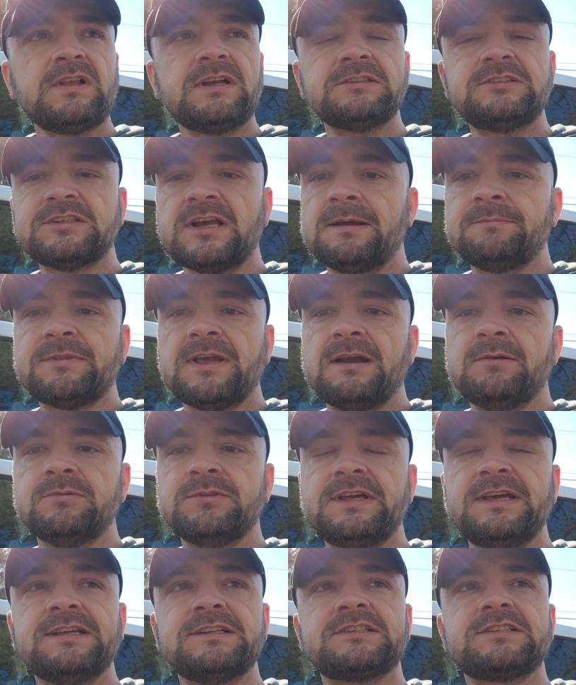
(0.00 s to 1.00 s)
Same thing
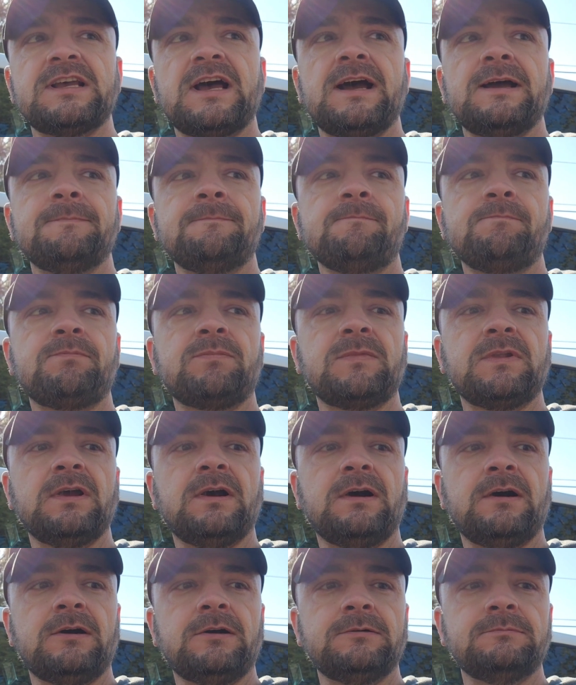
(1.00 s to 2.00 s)
with the inside.
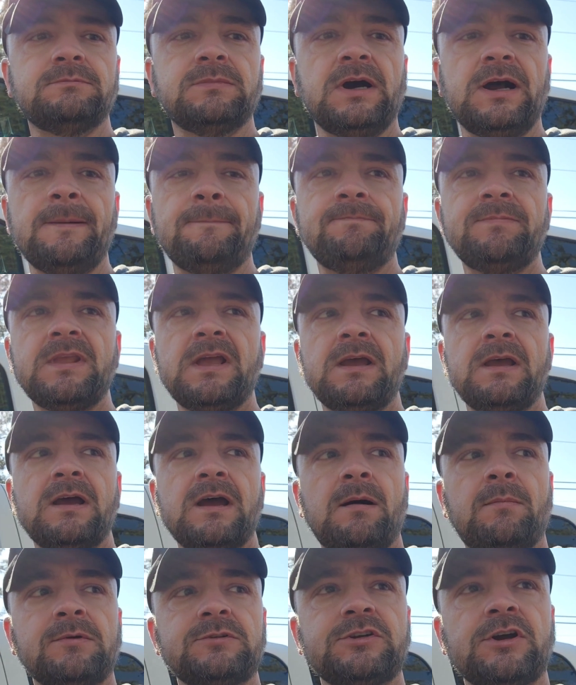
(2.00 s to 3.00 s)
But
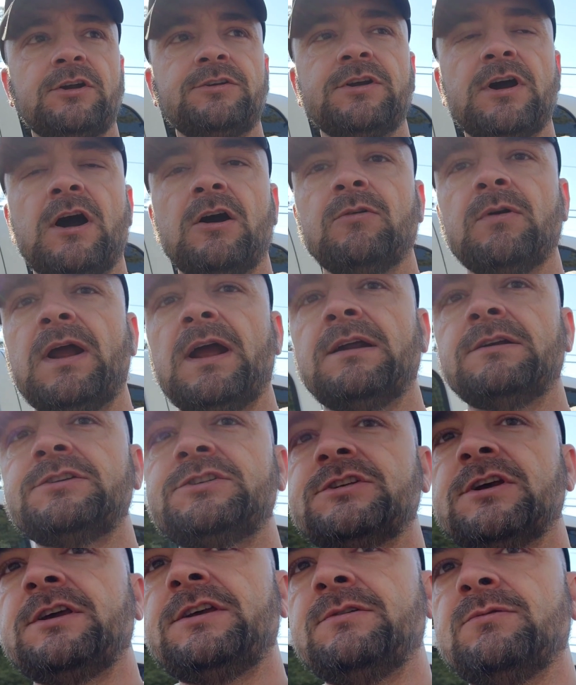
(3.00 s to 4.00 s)
I'm gonna turn y'all around
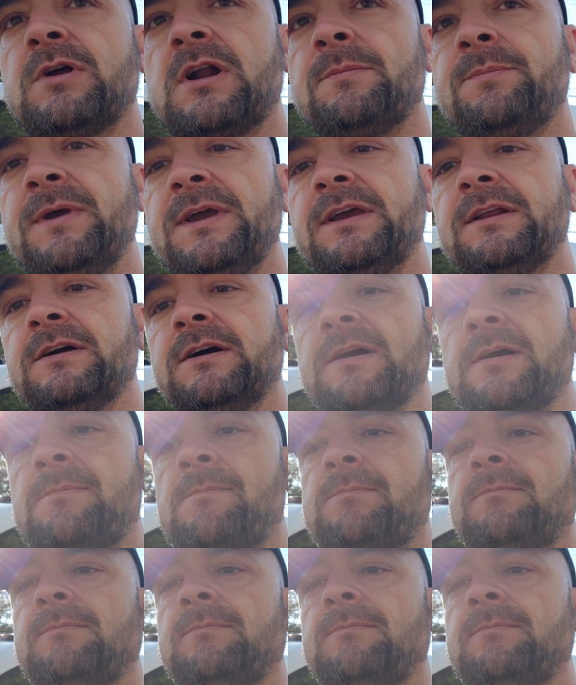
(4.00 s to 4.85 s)
and show you what I'm picking up.